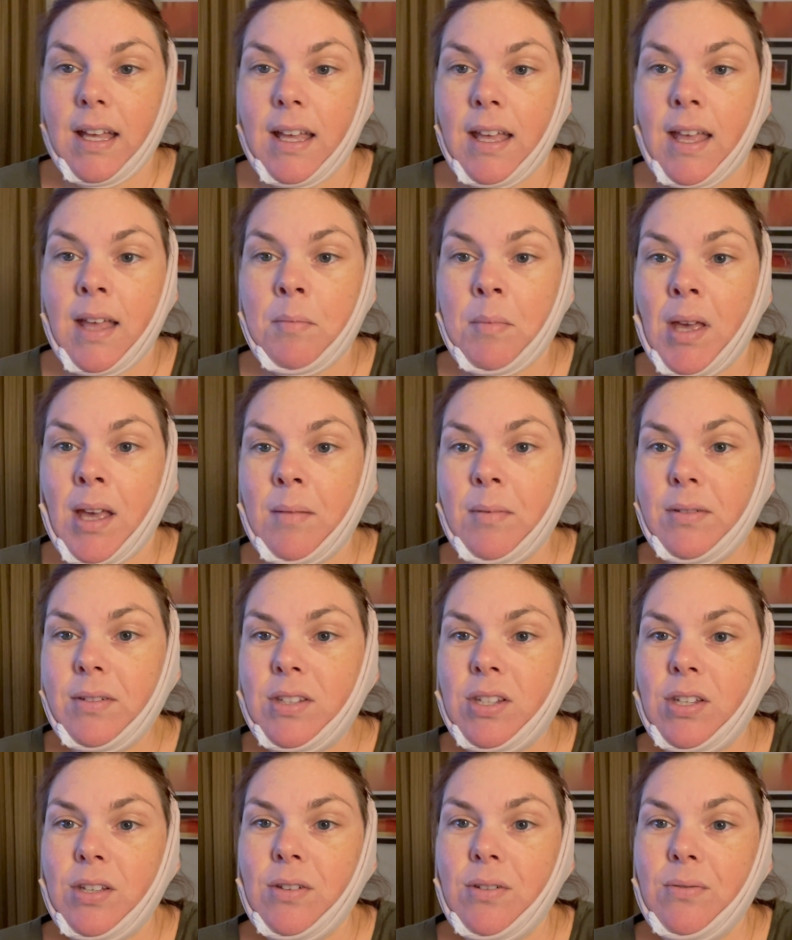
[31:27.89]
am able
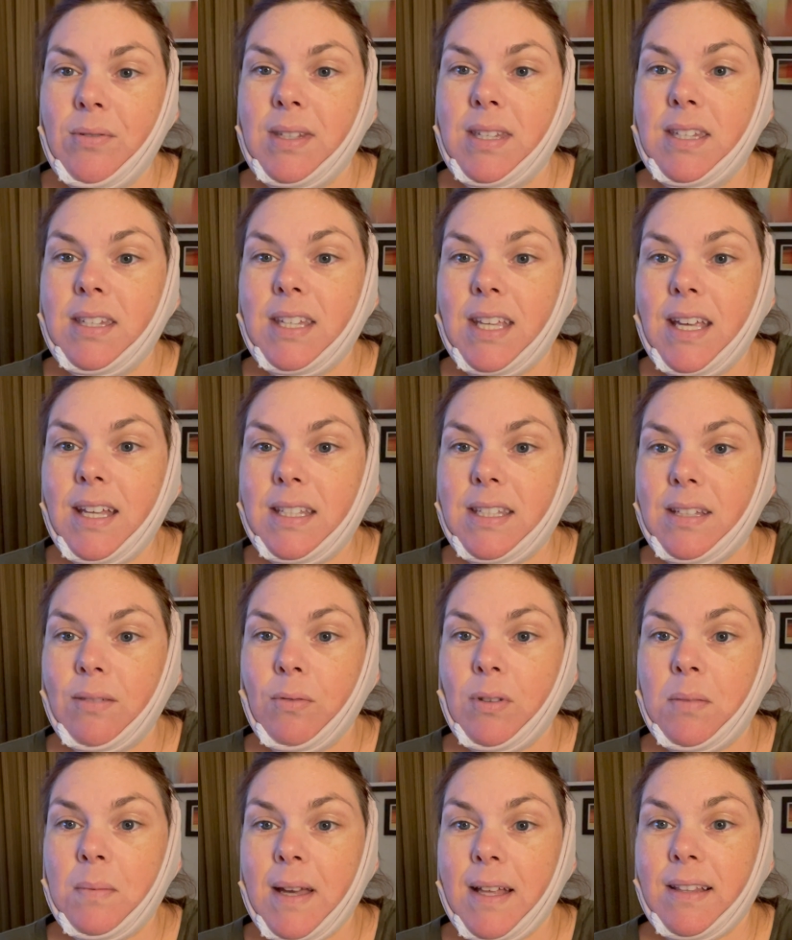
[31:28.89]
to sit
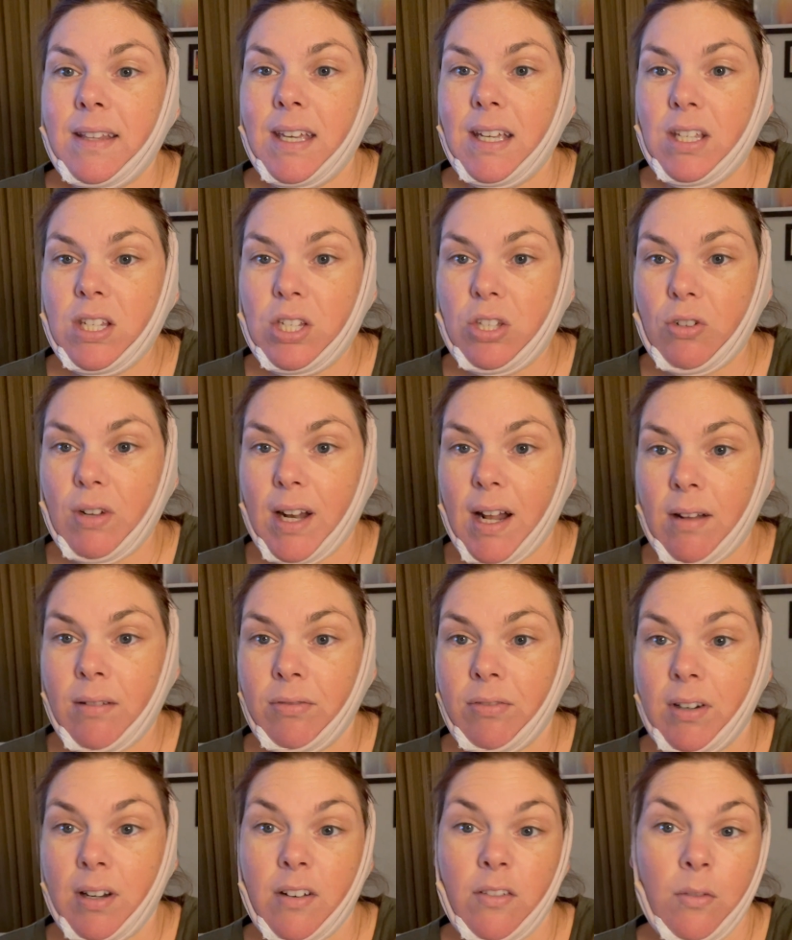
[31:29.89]
with my legs straight out in
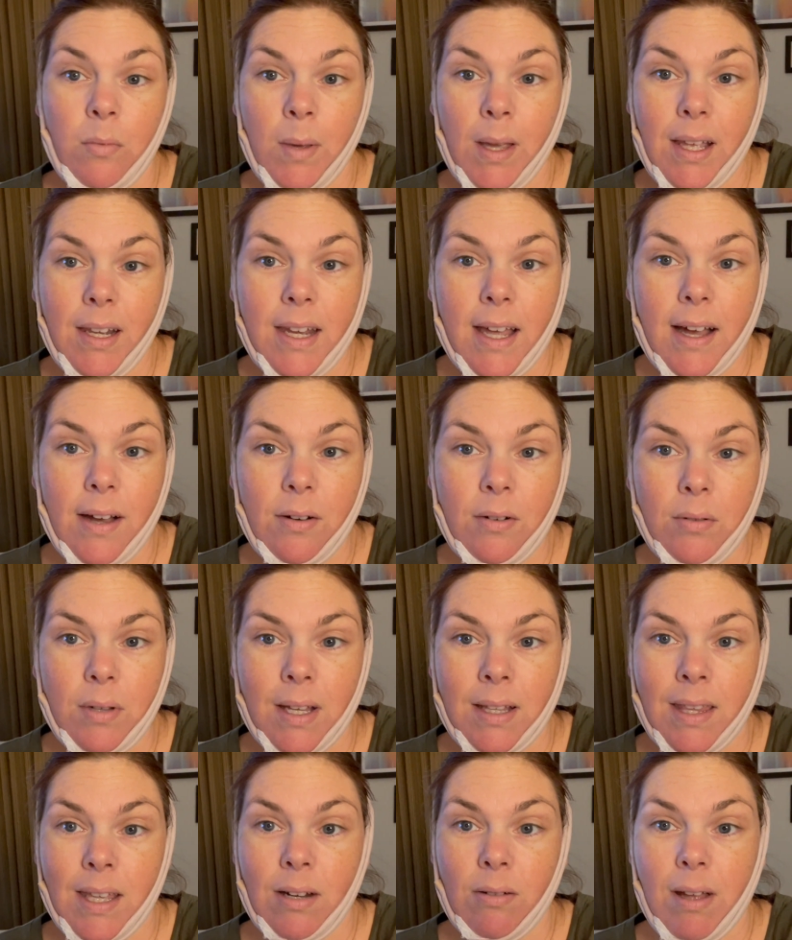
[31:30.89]
front of me now.
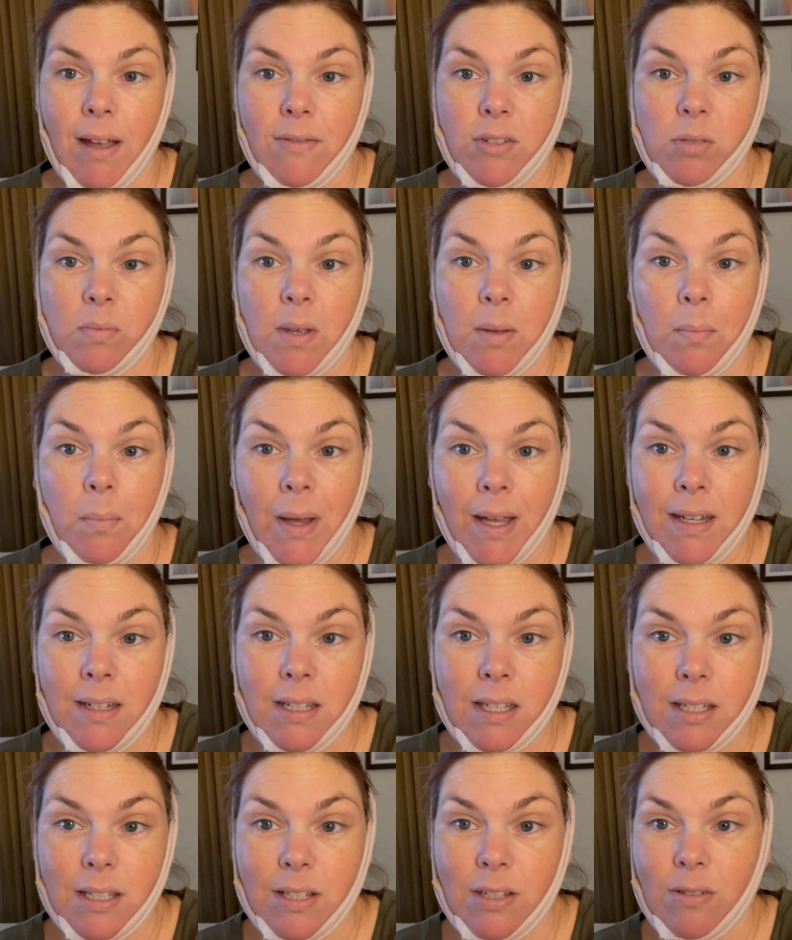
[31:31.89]
They don't have to be
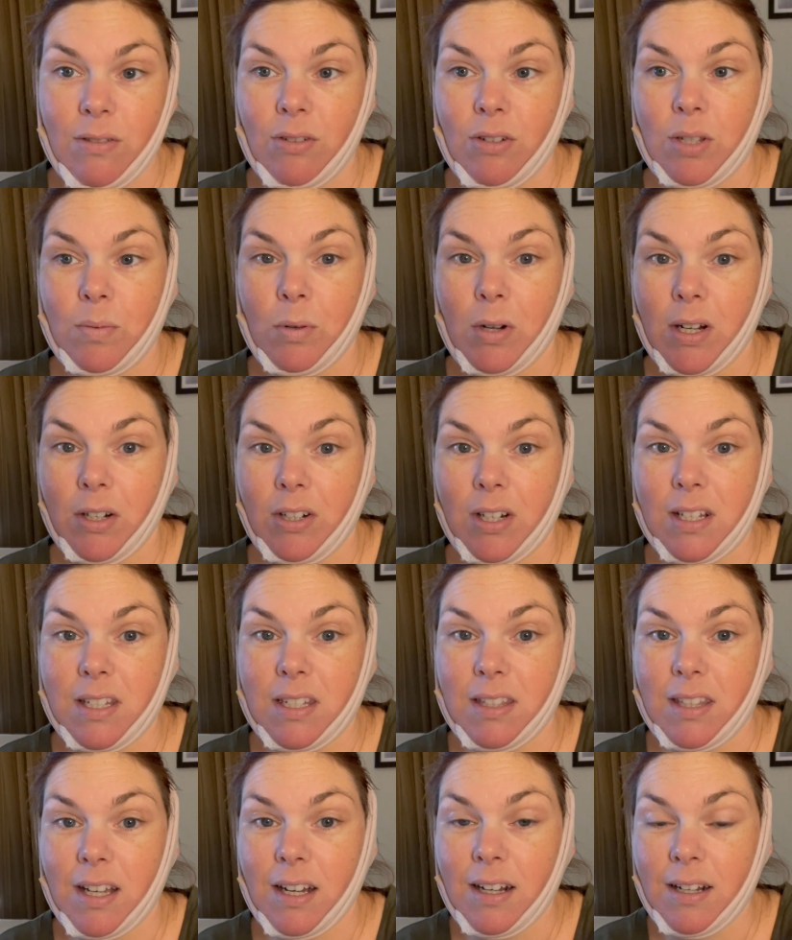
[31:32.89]
bent, so there's progress
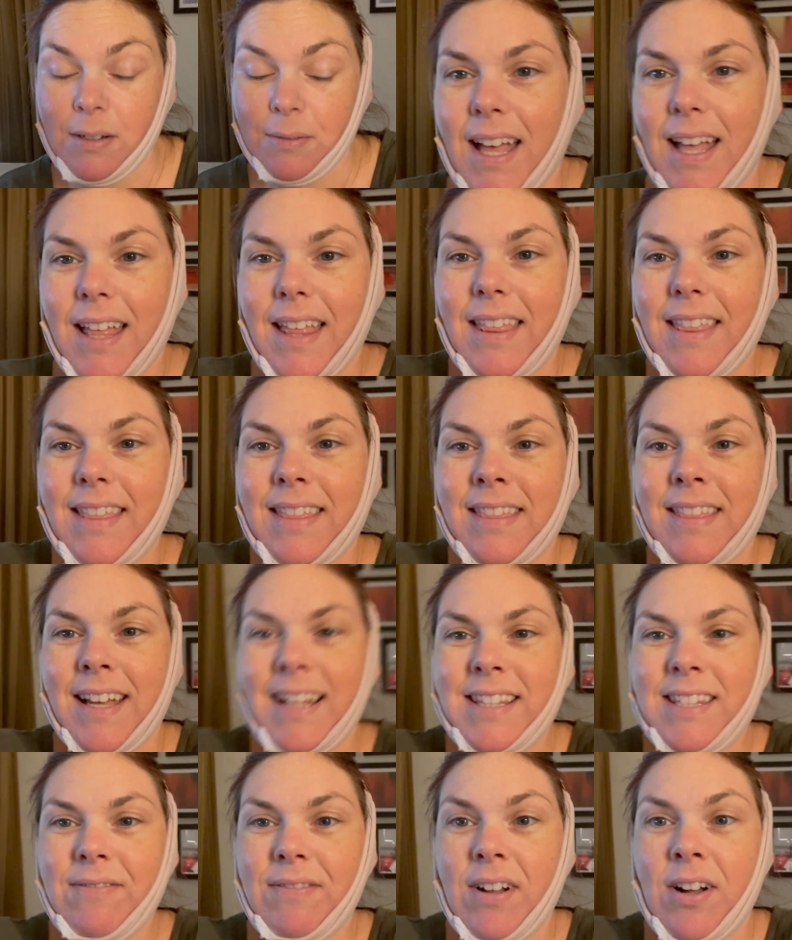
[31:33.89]
there.
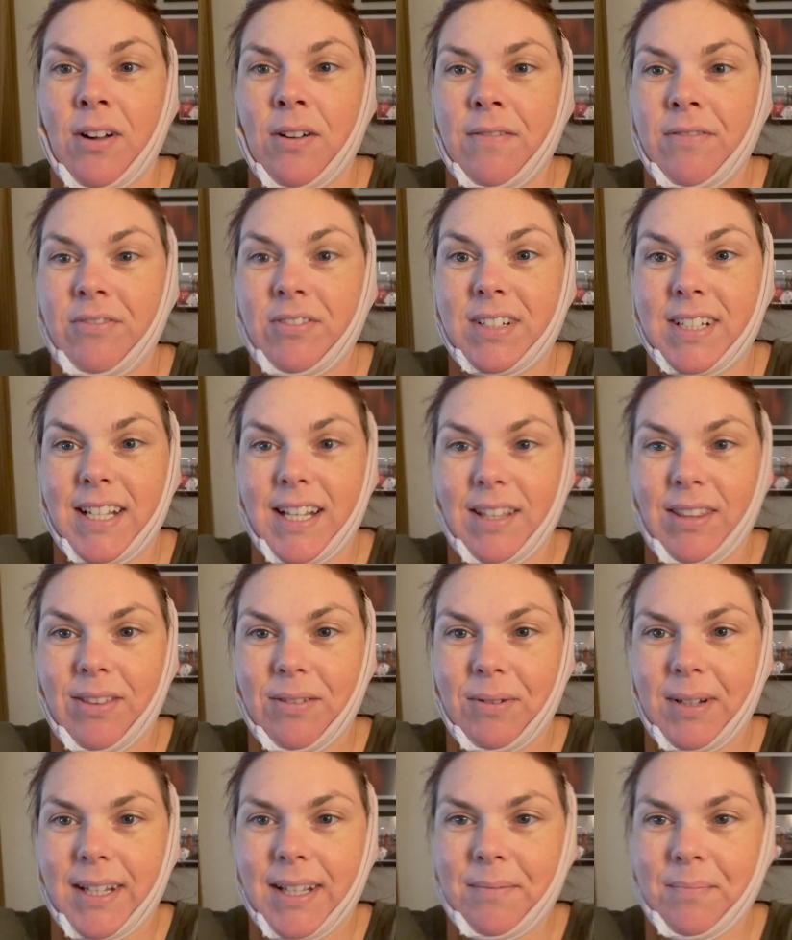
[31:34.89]
That's all for day
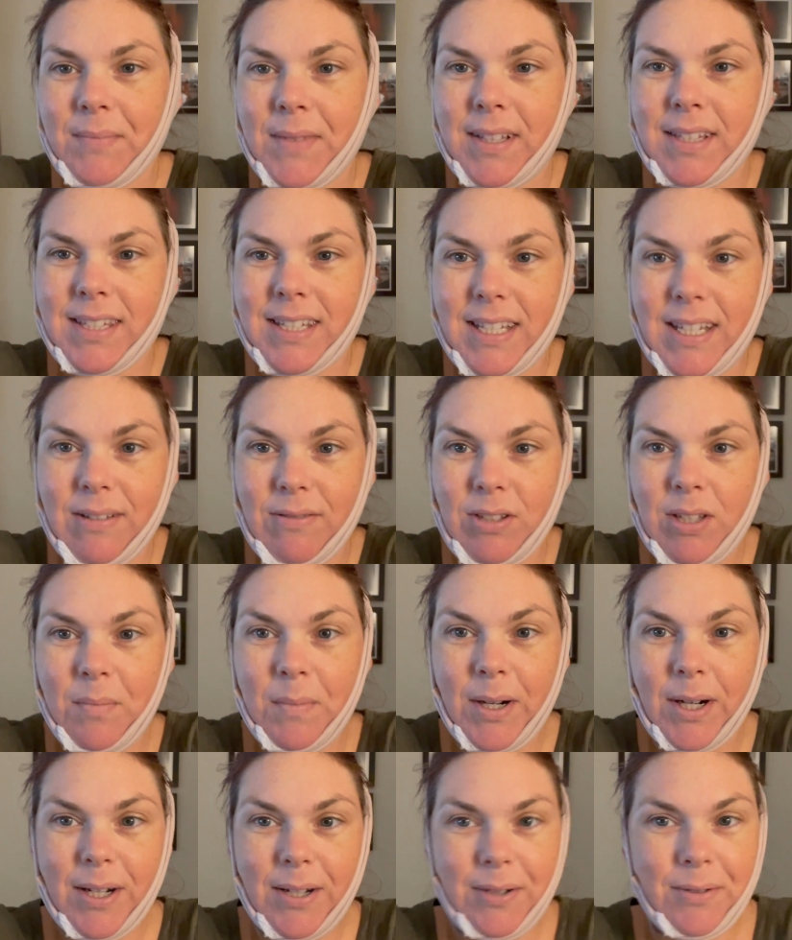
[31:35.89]
three. I'll see you
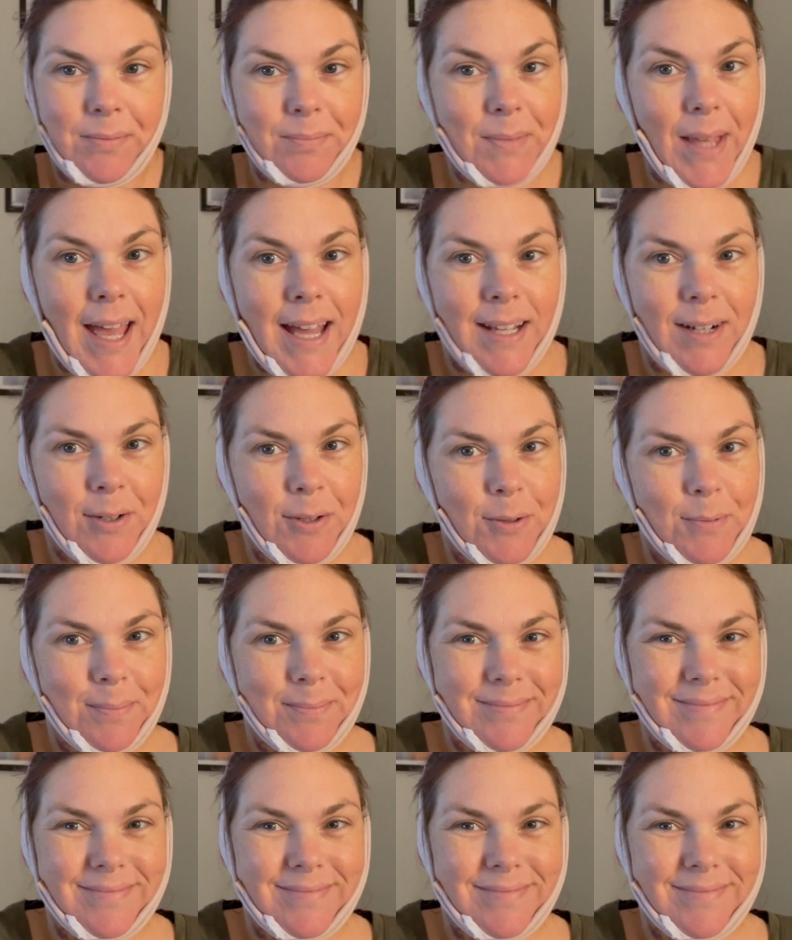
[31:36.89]
tomorrow at home.